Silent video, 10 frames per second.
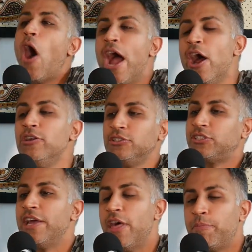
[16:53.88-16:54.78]
I
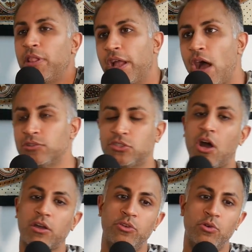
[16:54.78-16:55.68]
understand that, but like I was
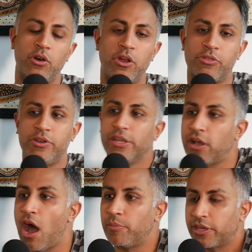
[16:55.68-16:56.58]
talking to another Indian
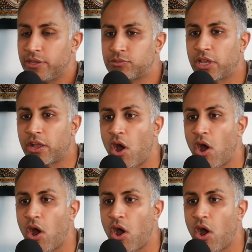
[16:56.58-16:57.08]
comic and he was like,